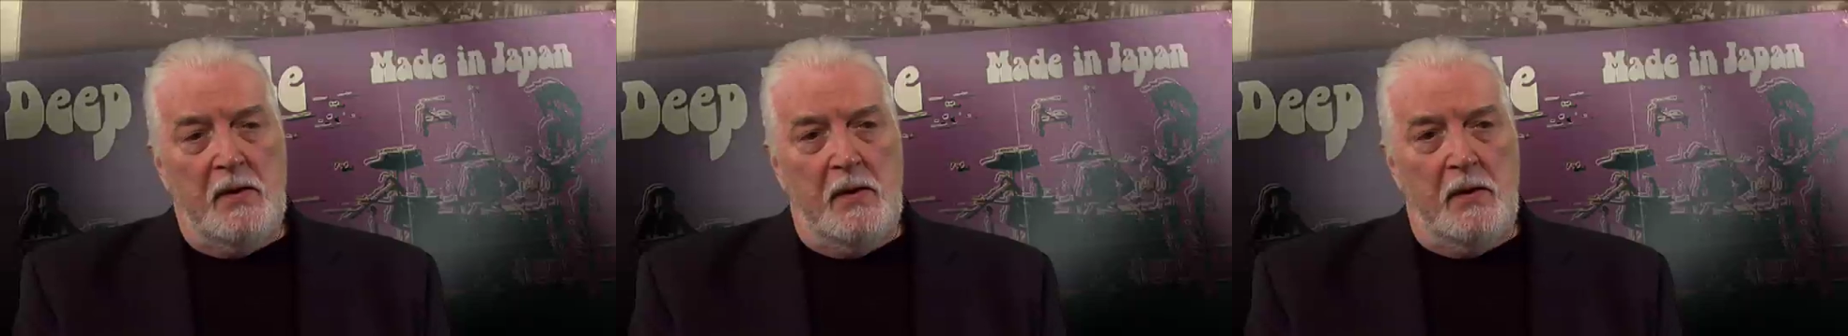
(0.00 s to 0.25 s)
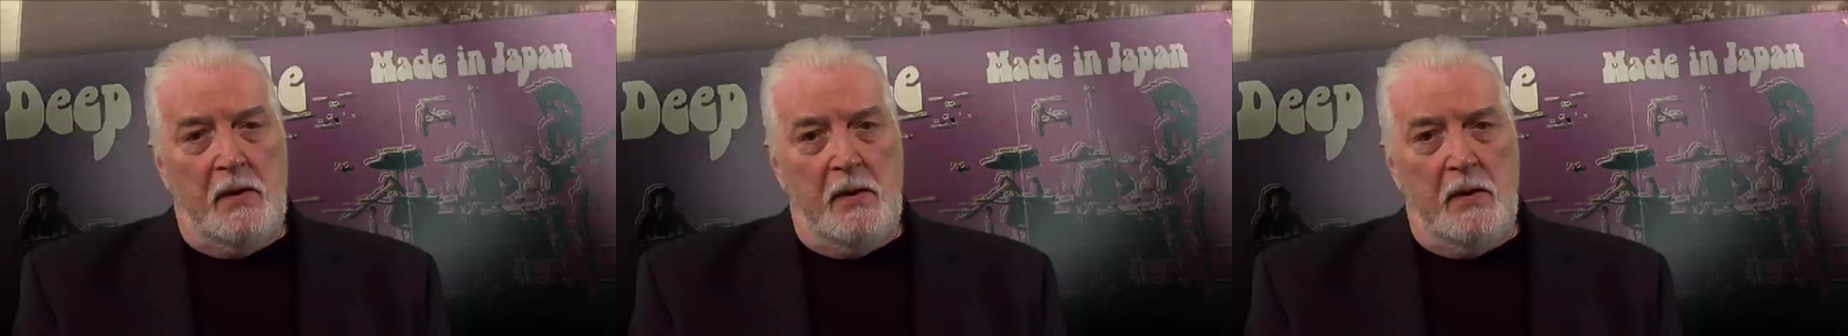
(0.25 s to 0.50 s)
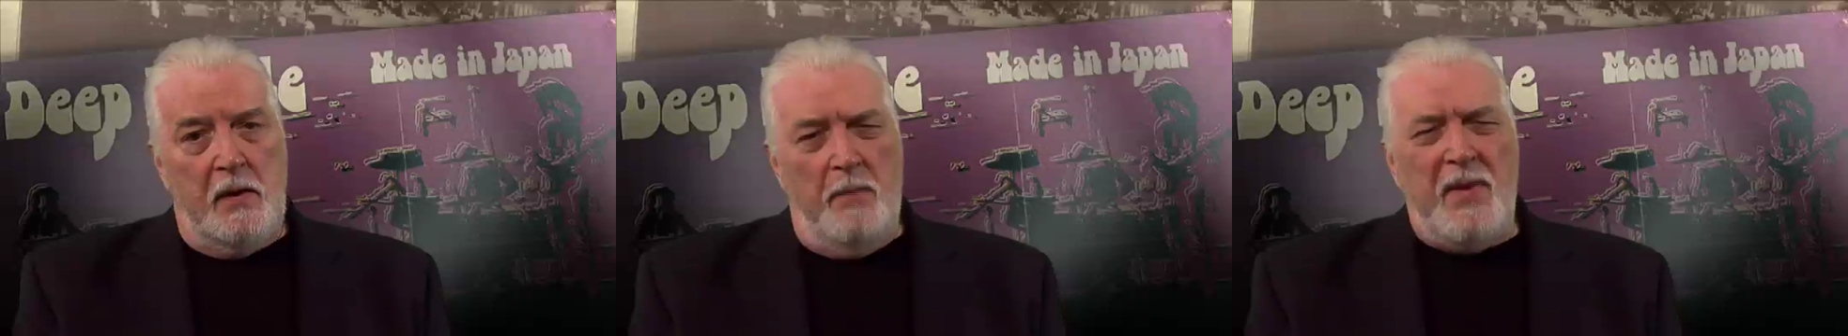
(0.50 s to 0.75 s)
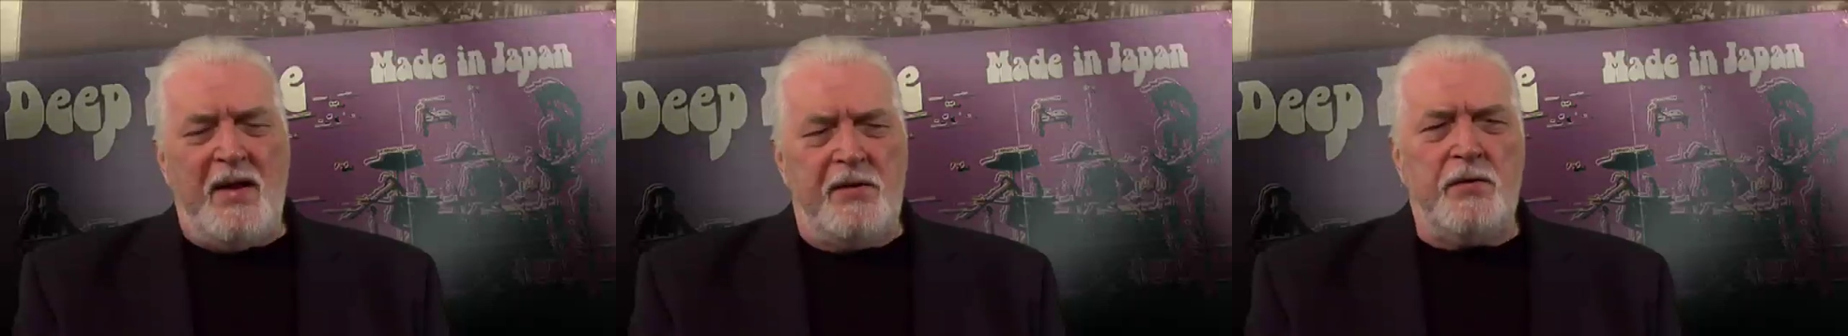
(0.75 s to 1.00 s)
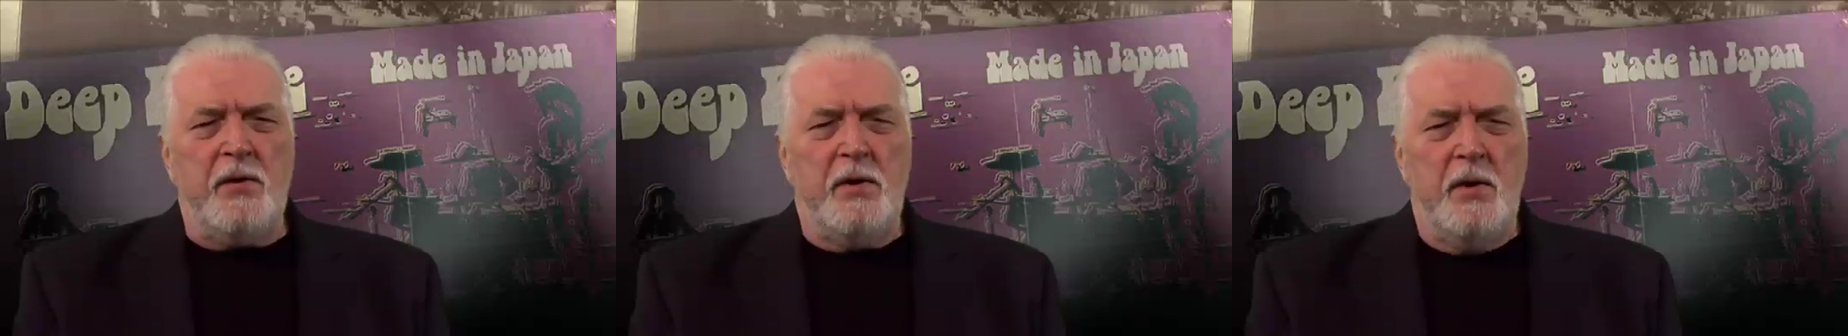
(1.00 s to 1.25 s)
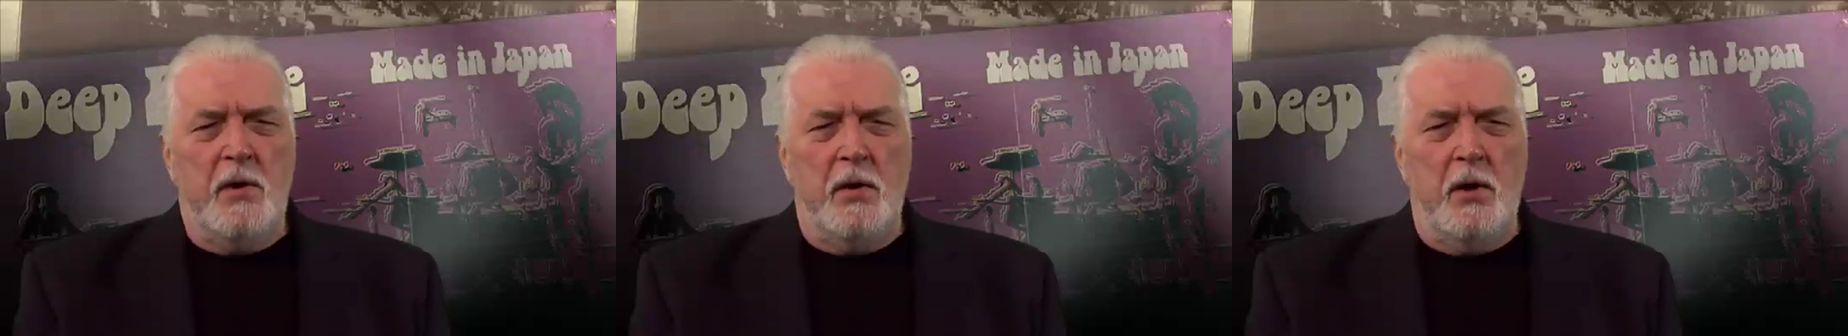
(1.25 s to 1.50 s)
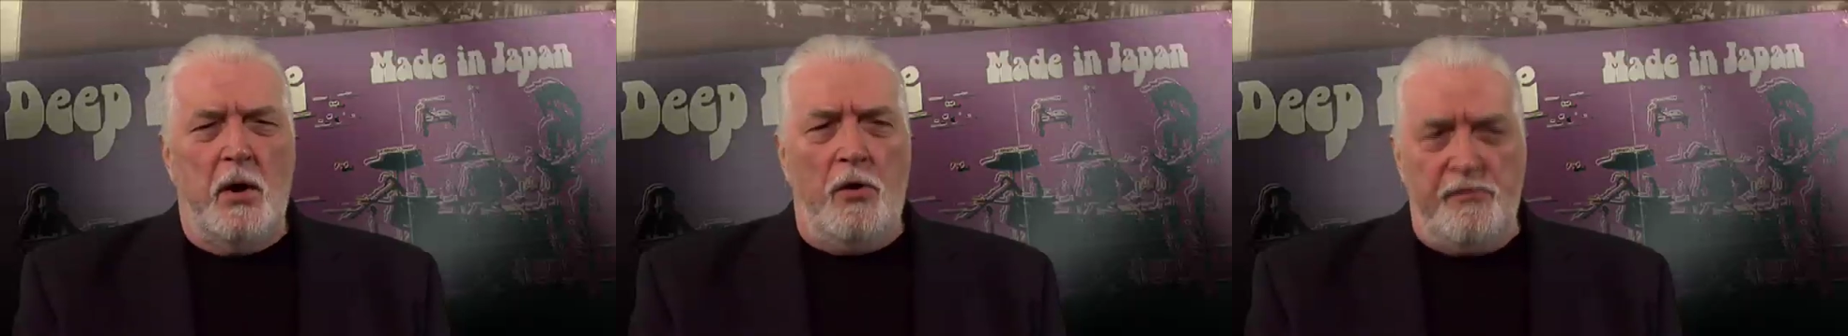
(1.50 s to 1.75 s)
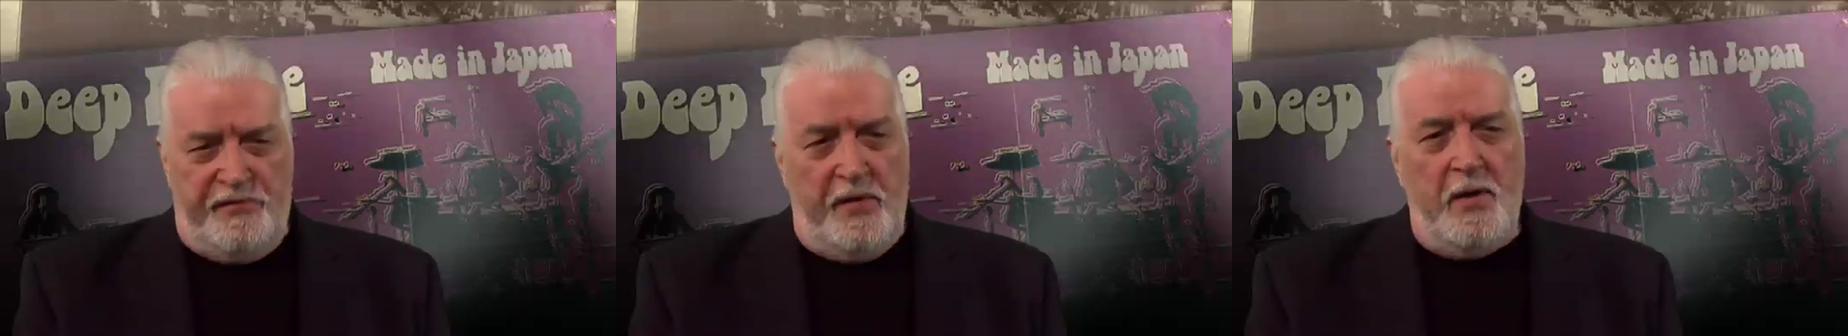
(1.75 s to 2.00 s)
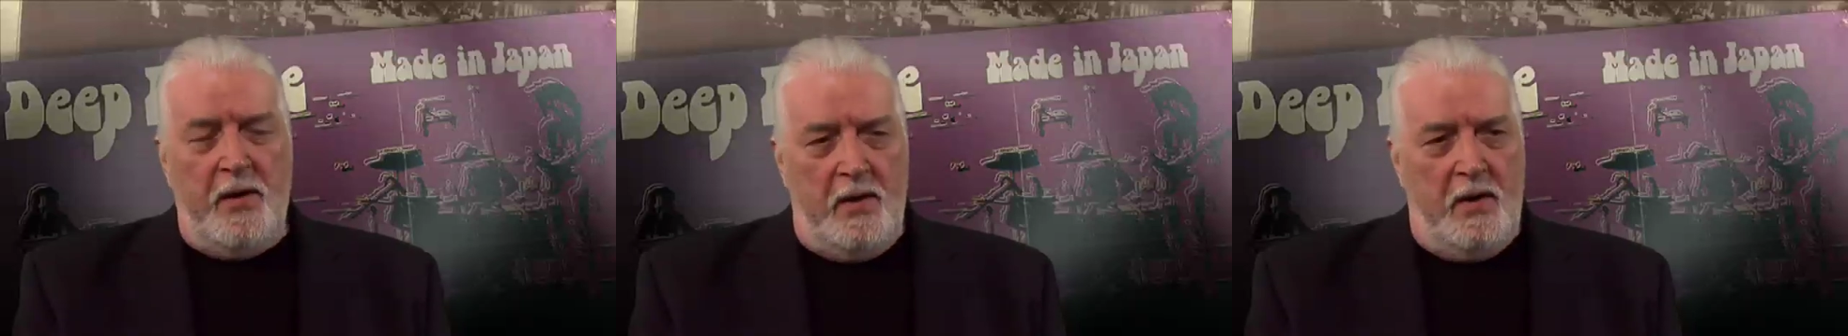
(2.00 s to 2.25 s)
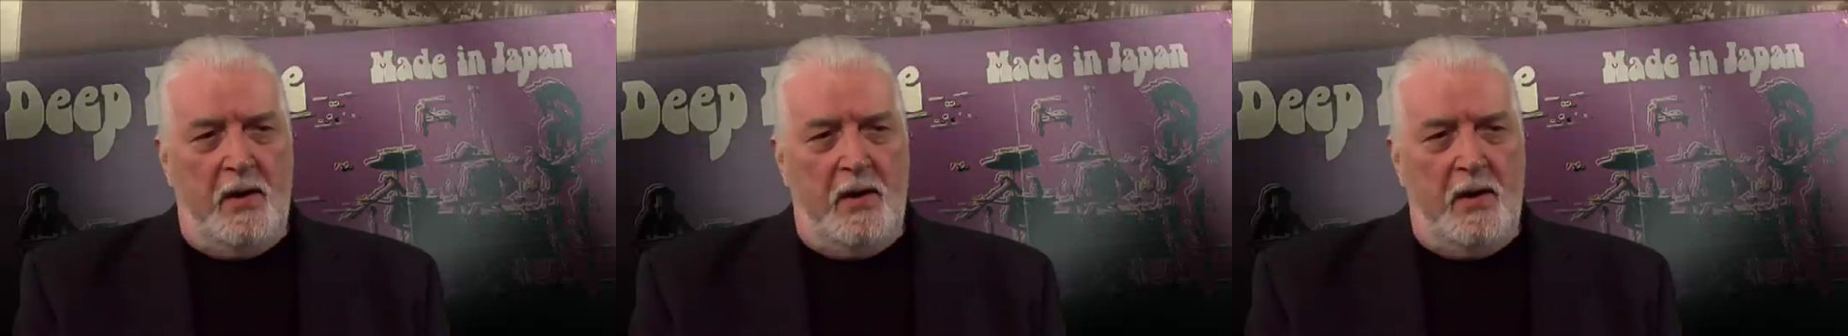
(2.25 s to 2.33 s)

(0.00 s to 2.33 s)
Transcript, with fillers: Uh, a band on fire,